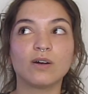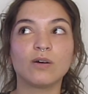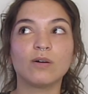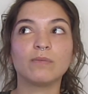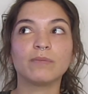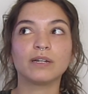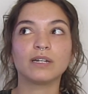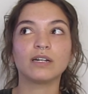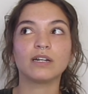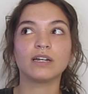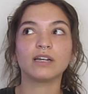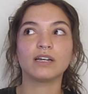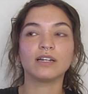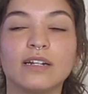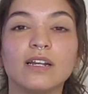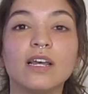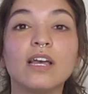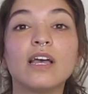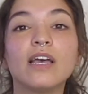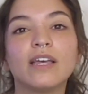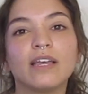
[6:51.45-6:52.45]
oh my god,
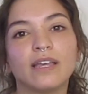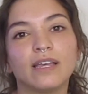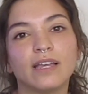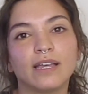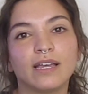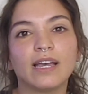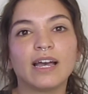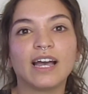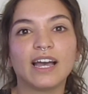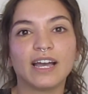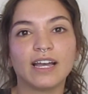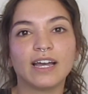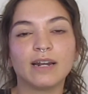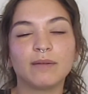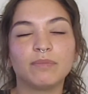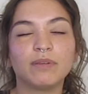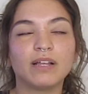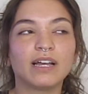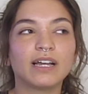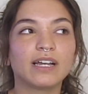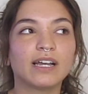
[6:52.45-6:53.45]
I got a
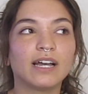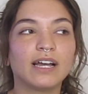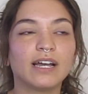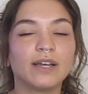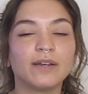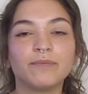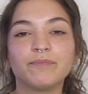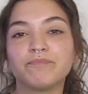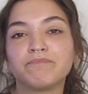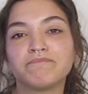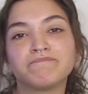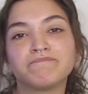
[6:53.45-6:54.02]
black eye.